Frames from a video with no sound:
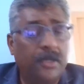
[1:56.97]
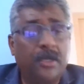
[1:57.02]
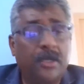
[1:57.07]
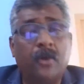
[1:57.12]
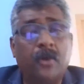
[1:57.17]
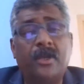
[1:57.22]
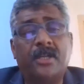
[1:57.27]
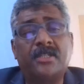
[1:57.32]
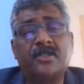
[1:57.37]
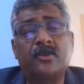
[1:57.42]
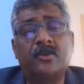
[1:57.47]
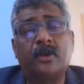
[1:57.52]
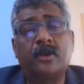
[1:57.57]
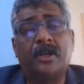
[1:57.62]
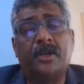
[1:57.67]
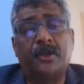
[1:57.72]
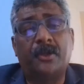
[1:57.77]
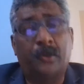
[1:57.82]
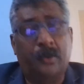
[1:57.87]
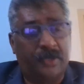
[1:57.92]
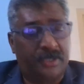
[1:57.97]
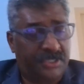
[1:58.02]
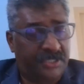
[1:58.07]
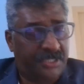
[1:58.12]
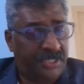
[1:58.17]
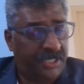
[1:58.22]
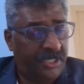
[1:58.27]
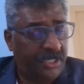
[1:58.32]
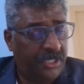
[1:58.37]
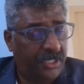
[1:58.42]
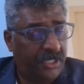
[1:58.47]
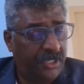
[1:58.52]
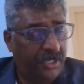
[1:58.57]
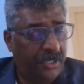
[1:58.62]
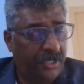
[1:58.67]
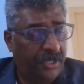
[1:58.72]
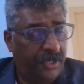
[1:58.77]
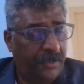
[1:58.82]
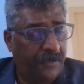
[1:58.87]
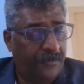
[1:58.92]
Now let's look at USD
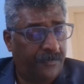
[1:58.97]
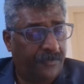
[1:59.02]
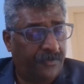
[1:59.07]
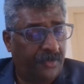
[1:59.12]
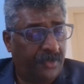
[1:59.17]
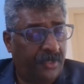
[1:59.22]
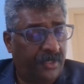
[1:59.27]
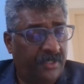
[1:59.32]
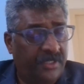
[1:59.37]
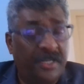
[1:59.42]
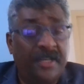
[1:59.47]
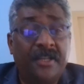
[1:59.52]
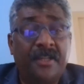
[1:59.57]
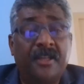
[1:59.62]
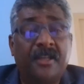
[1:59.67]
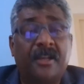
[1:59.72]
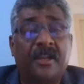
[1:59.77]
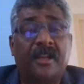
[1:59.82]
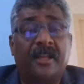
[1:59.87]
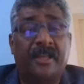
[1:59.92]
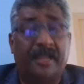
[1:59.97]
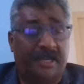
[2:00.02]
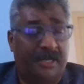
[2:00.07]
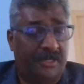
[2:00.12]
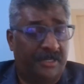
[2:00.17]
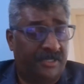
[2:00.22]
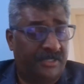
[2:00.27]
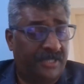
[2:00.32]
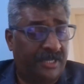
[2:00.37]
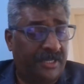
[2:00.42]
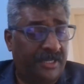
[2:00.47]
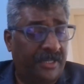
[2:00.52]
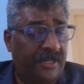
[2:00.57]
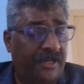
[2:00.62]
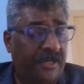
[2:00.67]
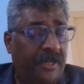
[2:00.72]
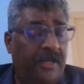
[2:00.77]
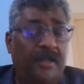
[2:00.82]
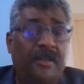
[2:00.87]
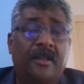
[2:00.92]
10-year yield. 10-year
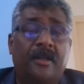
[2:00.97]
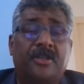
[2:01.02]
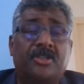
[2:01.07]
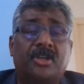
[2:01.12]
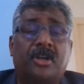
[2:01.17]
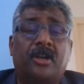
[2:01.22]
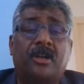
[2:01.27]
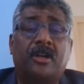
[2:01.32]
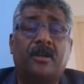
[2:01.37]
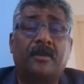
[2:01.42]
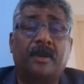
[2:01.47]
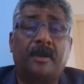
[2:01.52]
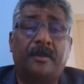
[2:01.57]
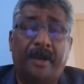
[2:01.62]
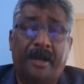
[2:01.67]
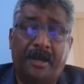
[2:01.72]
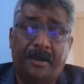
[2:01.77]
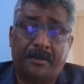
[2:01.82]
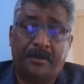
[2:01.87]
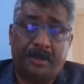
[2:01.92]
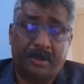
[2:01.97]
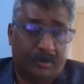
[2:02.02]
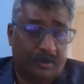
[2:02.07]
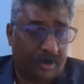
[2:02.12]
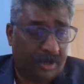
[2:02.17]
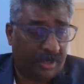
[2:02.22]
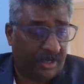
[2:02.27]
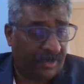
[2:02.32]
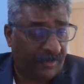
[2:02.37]
yield, the short term and medium term are